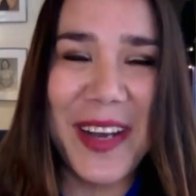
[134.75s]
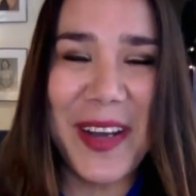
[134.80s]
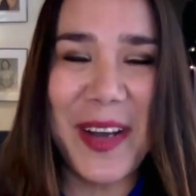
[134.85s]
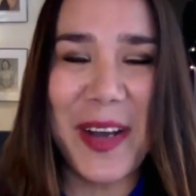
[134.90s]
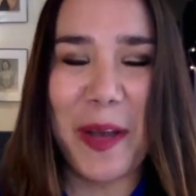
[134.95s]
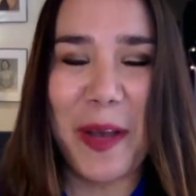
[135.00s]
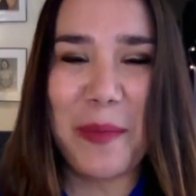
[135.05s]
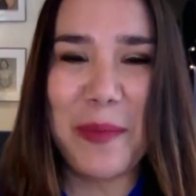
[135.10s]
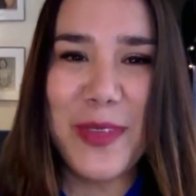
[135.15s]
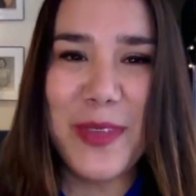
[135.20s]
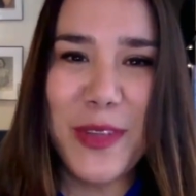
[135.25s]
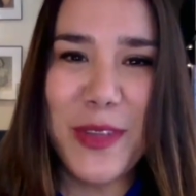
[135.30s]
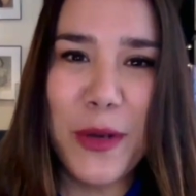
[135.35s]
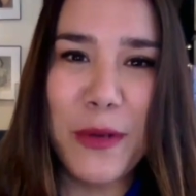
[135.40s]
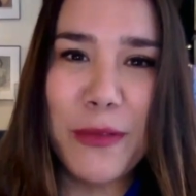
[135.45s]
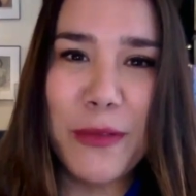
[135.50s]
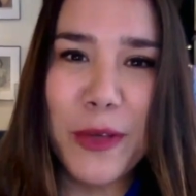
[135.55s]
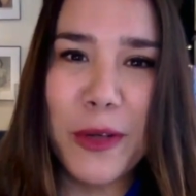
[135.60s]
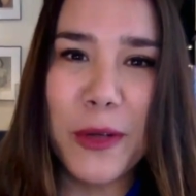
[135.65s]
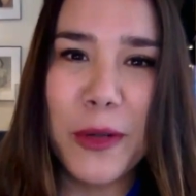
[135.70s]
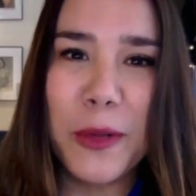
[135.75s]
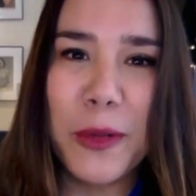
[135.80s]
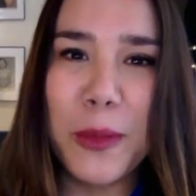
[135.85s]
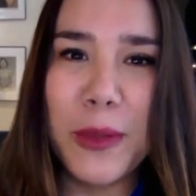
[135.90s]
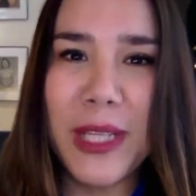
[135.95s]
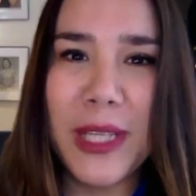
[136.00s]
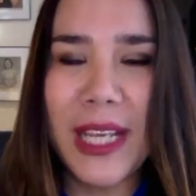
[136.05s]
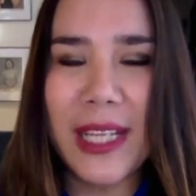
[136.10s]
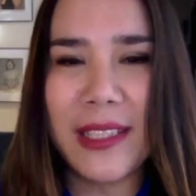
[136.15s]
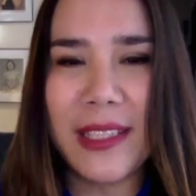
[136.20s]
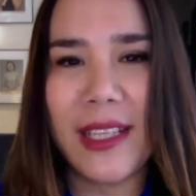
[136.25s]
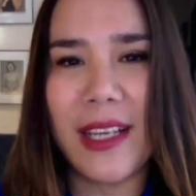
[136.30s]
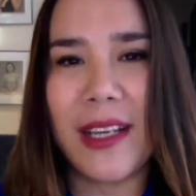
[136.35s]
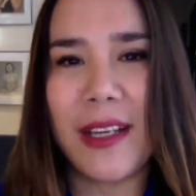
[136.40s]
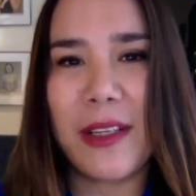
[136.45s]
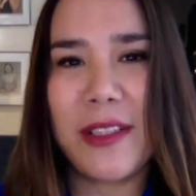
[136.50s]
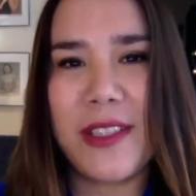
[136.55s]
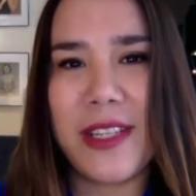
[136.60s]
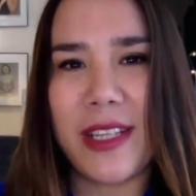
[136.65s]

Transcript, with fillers: Um, so for Julieta,